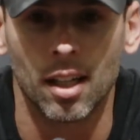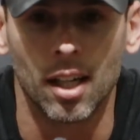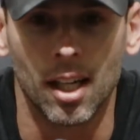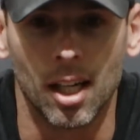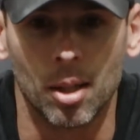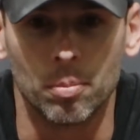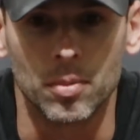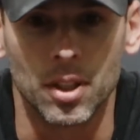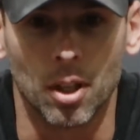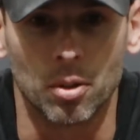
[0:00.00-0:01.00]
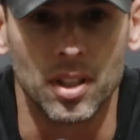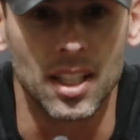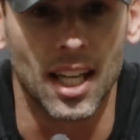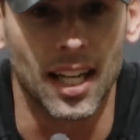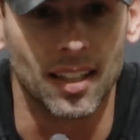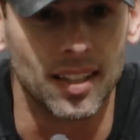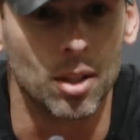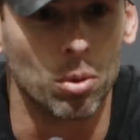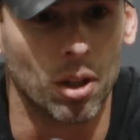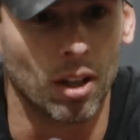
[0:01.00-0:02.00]
You know, DK and
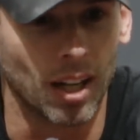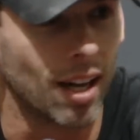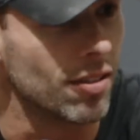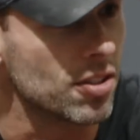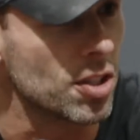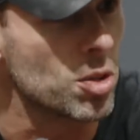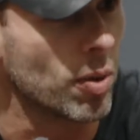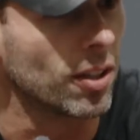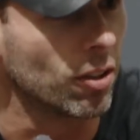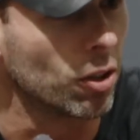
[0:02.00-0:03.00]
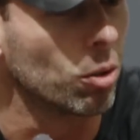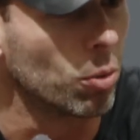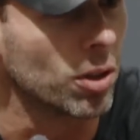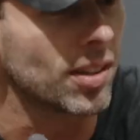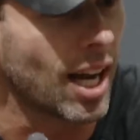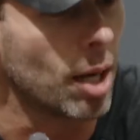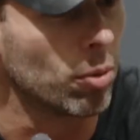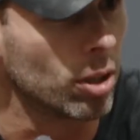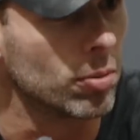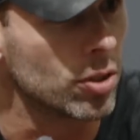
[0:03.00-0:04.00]
D Will are obviously spending a little more time
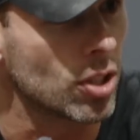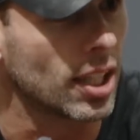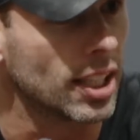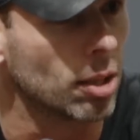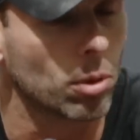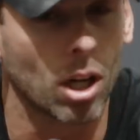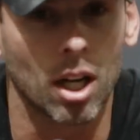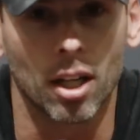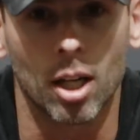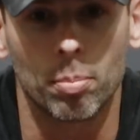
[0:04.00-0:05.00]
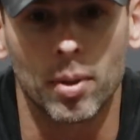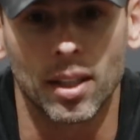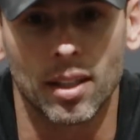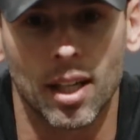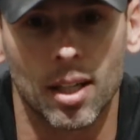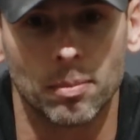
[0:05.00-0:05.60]
with him to try to get him caught up. And,